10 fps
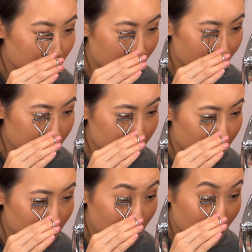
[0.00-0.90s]
be
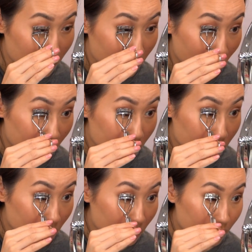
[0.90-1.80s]
careful with your eyelash
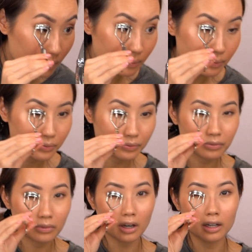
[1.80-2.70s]
curler.
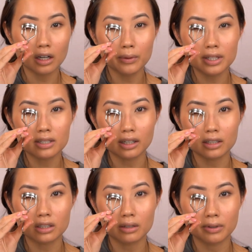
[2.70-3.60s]
I'll go in the second
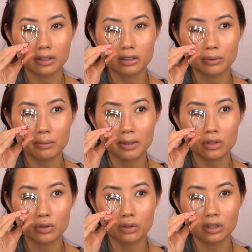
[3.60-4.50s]
time around because I want to make
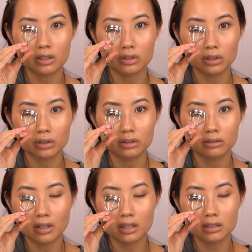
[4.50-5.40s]
sure that it's curled
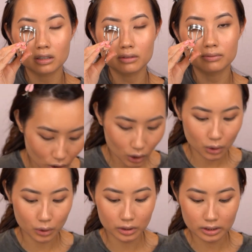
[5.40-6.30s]
nicely.
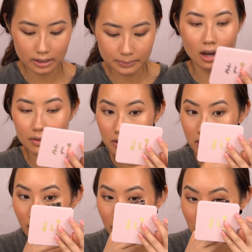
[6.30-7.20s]
Cool. Other
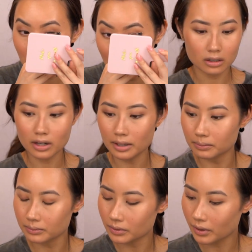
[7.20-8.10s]
side. Alright,
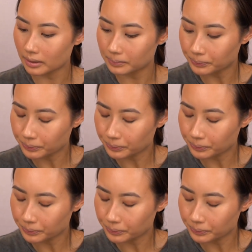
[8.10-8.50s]
great.